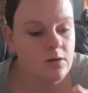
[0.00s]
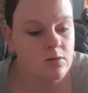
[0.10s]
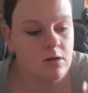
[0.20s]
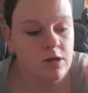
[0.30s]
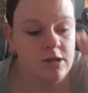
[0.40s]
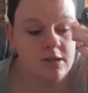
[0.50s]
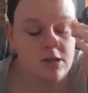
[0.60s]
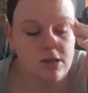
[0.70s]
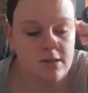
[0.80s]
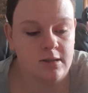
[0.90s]
Or I use it
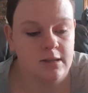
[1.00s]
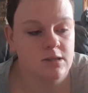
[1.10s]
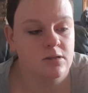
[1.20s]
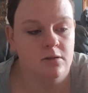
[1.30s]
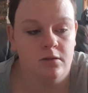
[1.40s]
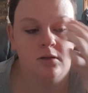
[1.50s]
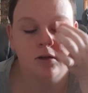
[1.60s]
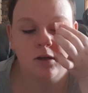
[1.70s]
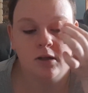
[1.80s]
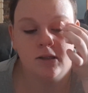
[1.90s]
just like to
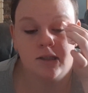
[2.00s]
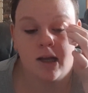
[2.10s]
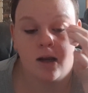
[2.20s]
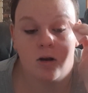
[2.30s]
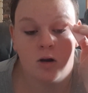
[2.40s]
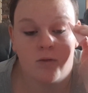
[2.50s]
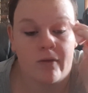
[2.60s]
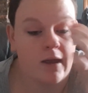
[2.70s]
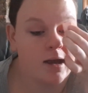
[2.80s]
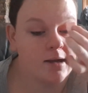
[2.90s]
take off
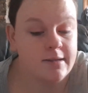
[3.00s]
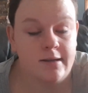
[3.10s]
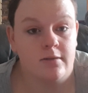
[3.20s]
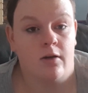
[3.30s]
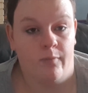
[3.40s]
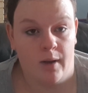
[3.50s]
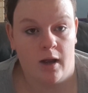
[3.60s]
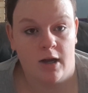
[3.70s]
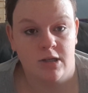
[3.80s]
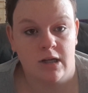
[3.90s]
the excess of my
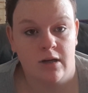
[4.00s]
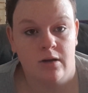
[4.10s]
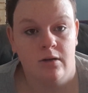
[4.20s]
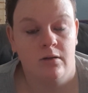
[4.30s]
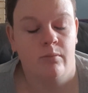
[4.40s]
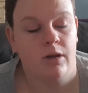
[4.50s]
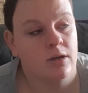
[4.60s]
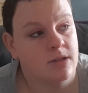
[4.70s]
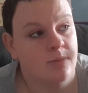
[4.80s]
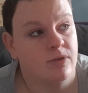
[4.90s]
eyeshadow.
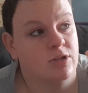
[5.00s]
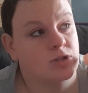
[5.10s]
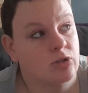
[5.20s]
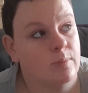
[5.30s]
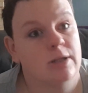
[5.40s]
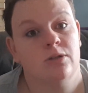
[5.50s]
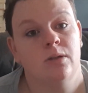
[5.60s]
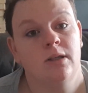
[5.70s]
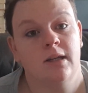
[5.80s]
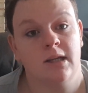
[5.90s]
Because I put so much on
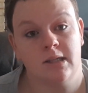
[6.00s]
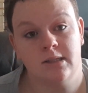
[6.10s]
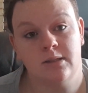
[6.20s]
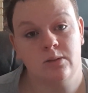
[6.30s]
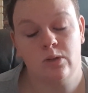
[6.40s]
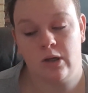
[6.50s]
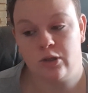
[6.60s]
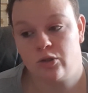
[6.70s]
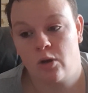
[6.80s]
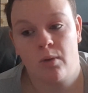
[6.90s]
it and it's like
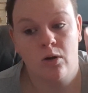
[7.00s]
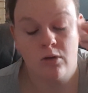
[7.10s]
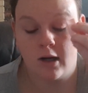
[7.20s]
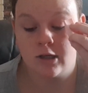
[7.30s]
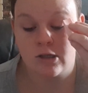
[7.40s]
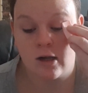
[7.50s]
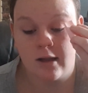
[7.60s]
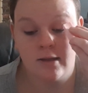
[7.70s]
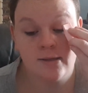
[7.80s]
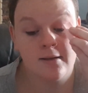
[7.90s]
so bold. I just
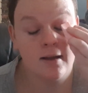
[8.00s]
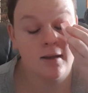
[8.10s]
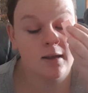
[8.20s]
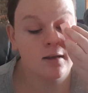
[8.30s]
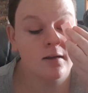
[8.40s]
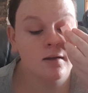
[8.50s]
got this slightly.